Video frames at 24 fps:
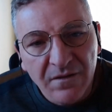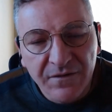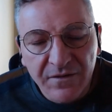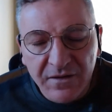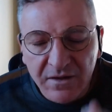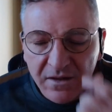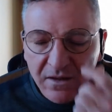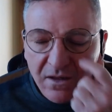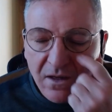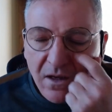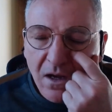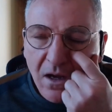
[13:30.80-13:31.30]

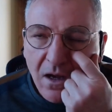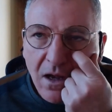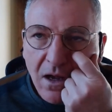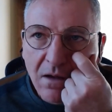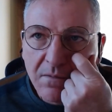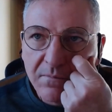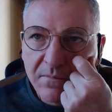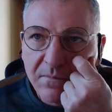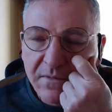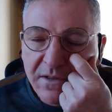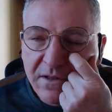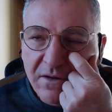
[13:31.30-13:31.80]
The
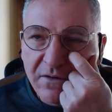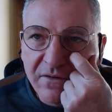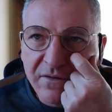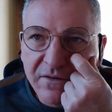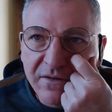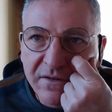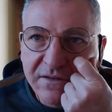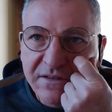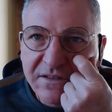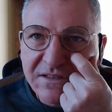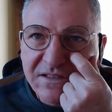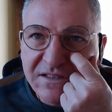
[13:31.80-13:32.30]
um, you
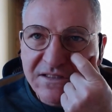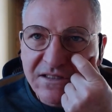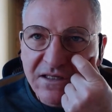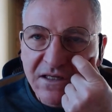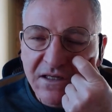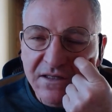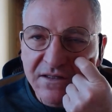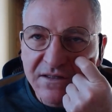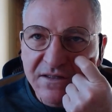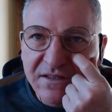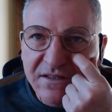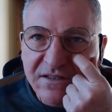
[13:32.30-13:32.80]
know, just
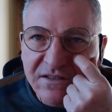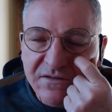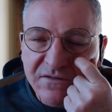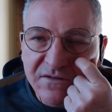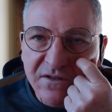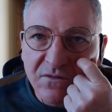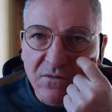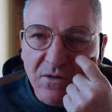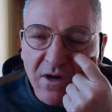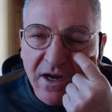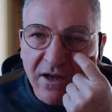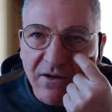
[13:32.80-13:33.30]
uh, this
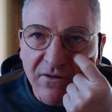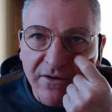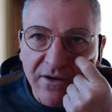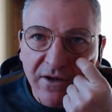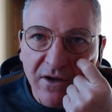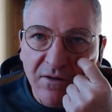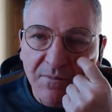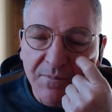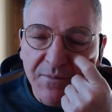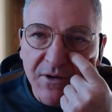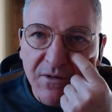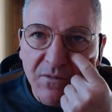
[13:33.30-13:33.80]
is a while
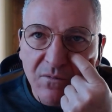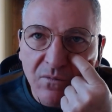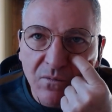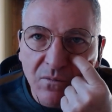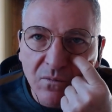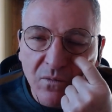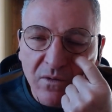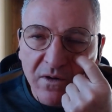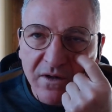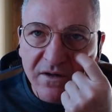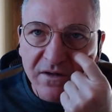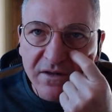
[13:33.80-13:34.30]
ago, but
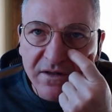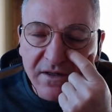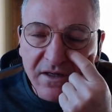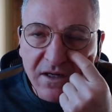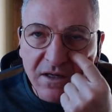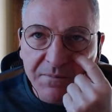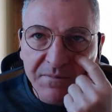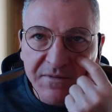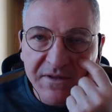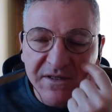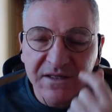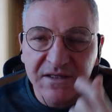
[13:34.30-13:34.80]
one of the
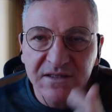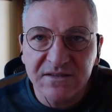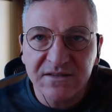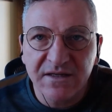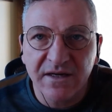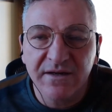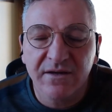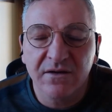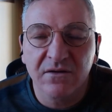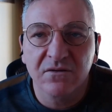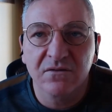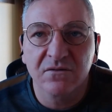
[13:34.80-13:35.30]
companies
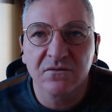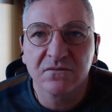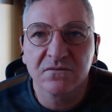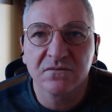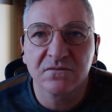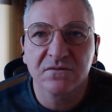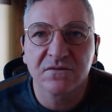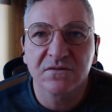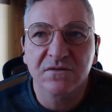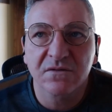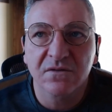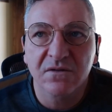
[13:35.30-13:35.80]
I
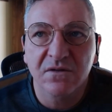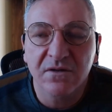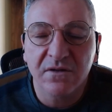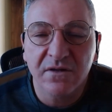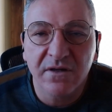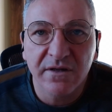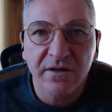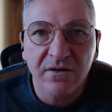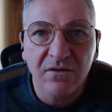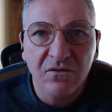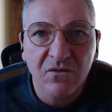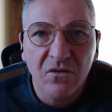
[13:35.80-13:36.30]
owned, uh,
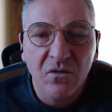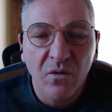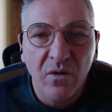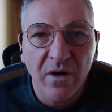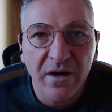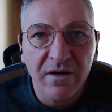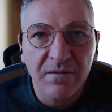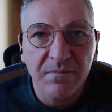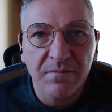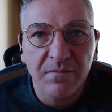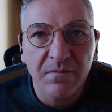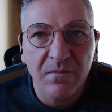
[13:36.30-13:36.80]
you know,
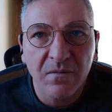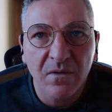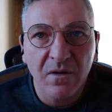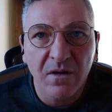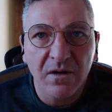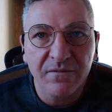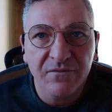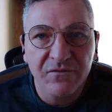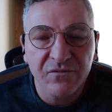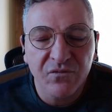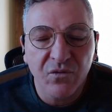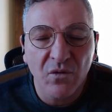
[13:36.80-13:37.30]
quite a
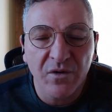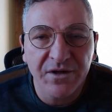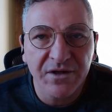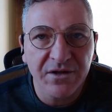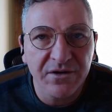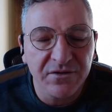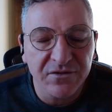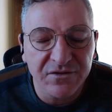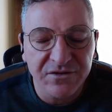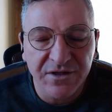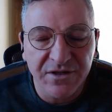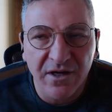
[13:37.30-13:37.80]
uh, twenty
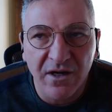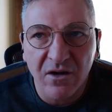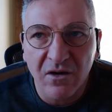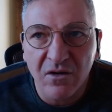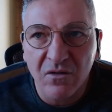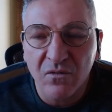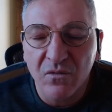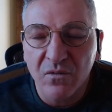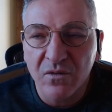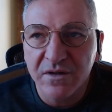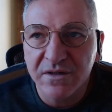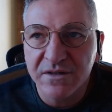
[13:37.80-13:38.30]
years
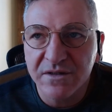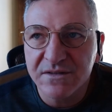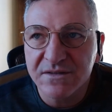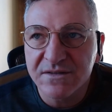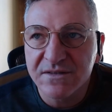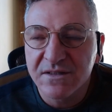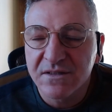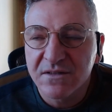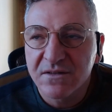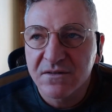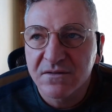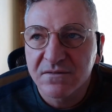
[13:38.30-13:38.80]
ago mm-hmm.
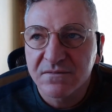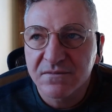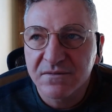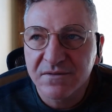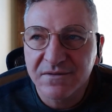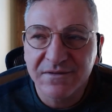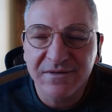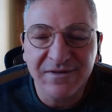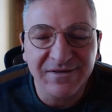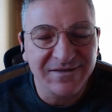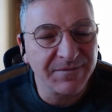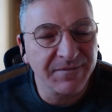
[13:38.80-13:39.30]
was. Mm-hmm
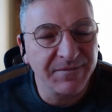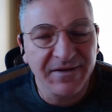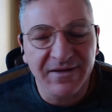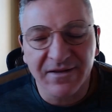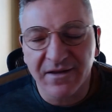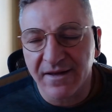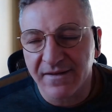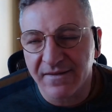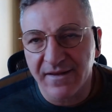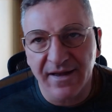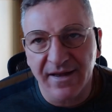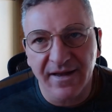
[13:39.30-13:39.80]
you know something
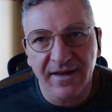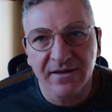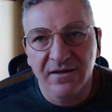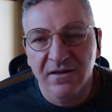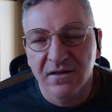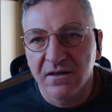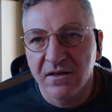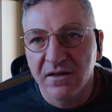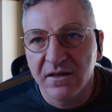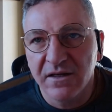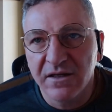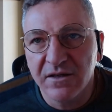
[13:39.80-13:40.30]
like that.
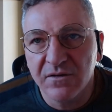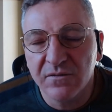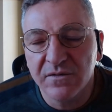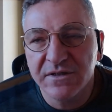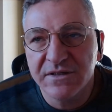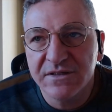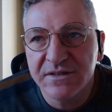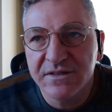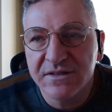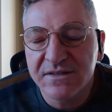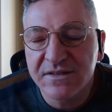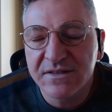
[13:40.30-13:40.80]
It yeah.
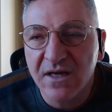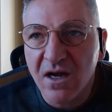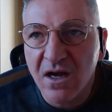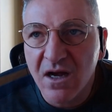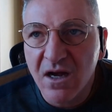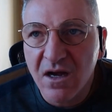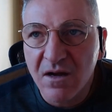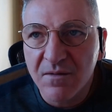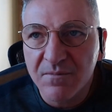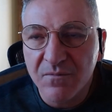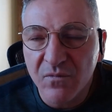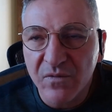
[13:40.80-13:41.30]
was
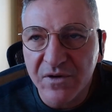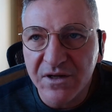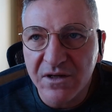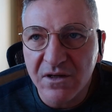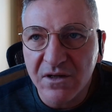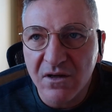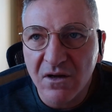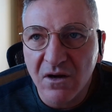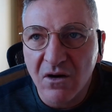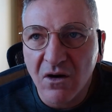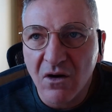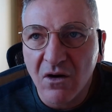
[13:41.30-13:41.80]
um,
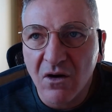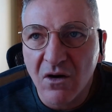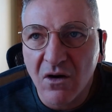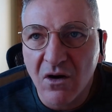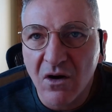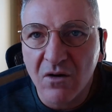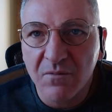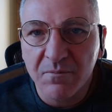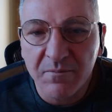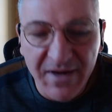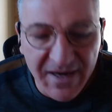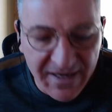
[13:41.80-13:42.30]
we our,
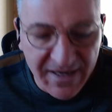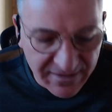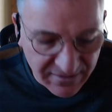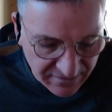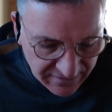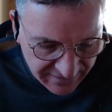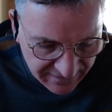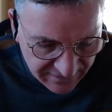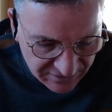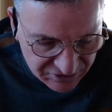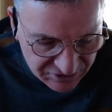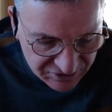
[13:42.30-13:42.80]
our,
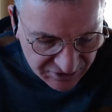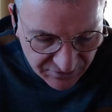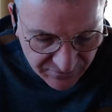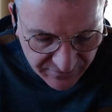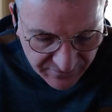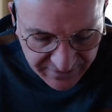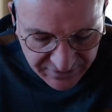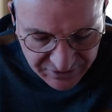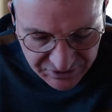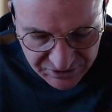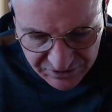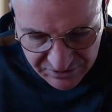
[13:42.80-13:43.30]
main lead
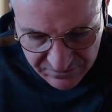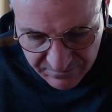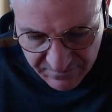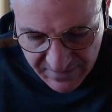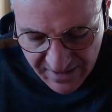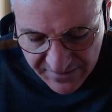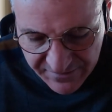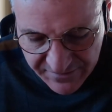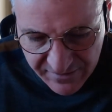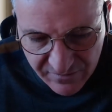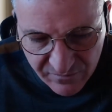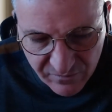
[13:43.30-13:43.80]
generation
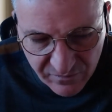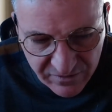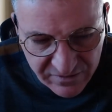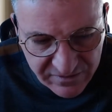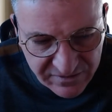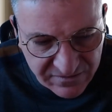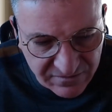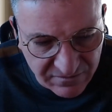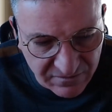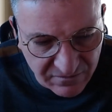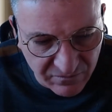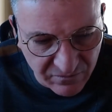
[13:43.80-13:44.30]
method
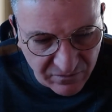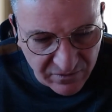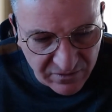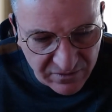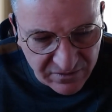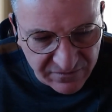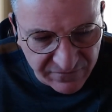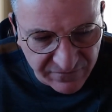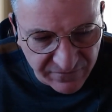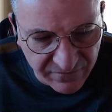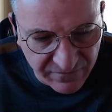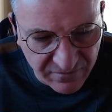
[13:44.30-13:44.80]
was
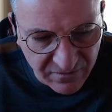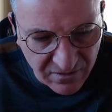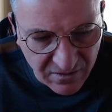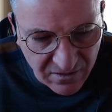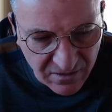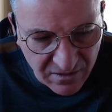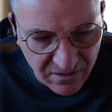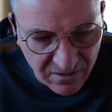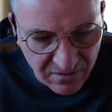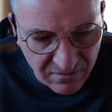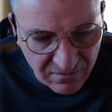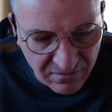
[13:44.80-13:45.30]
was
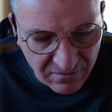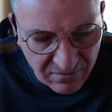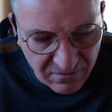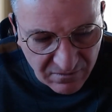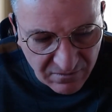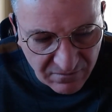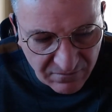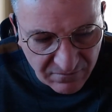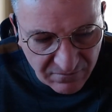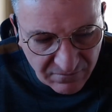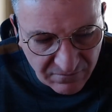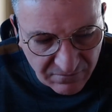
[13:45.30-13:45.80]
uh,
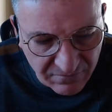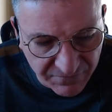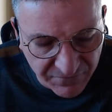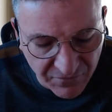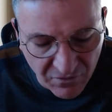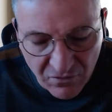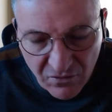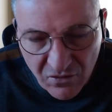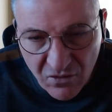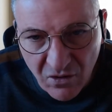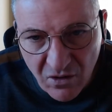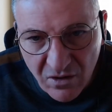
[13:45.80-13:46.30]

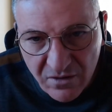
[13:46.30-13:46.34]
phone